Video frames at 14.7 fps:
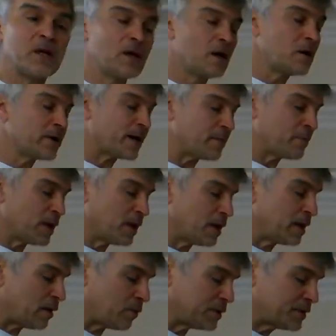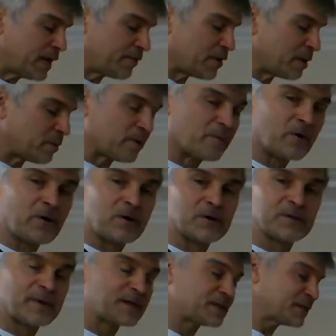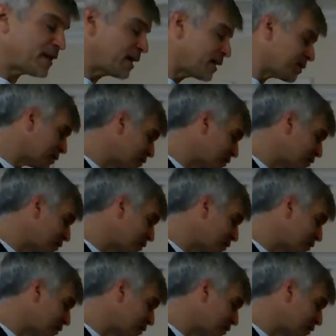All right, now once I have the number of moles, my second